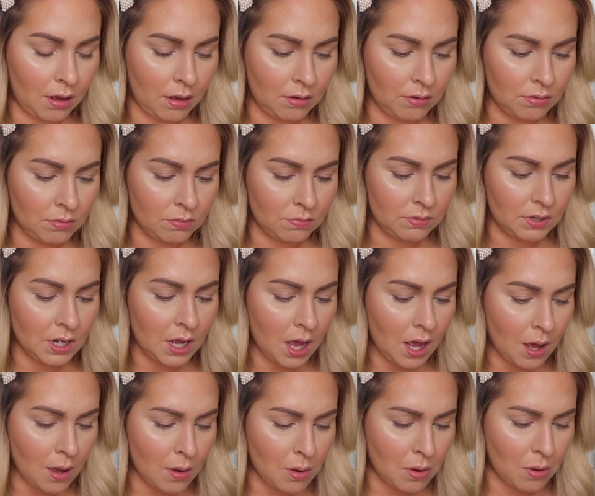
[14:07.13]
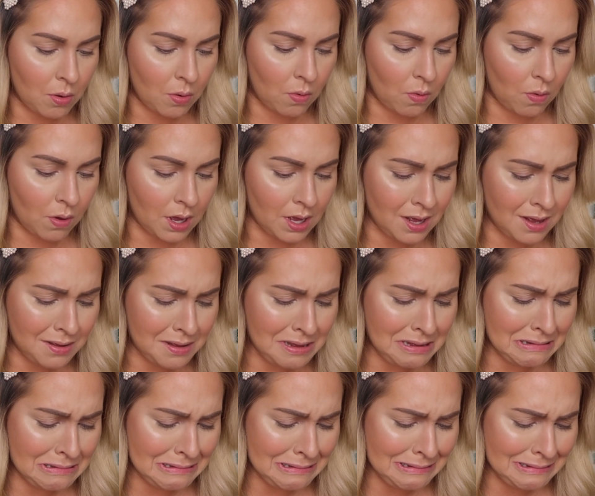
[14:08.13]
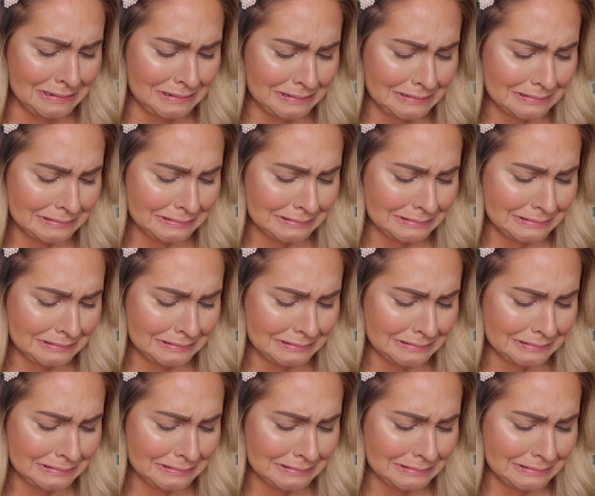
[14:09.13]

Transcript: oh no,